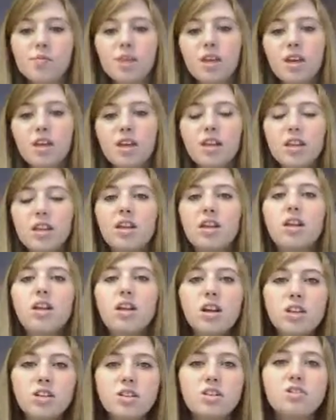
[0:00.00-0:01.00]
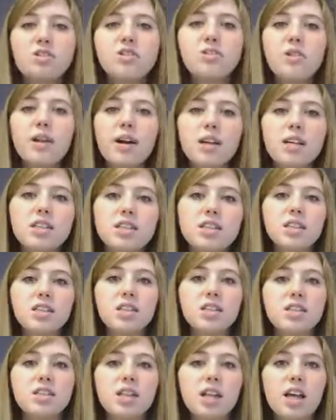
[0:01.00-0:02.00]
It also reminds
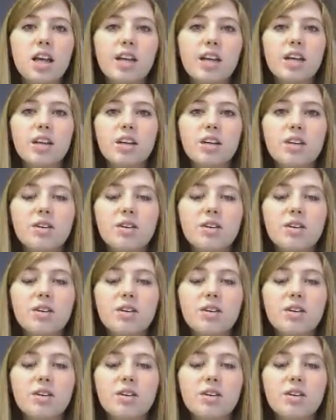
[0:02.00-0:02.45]
us, like,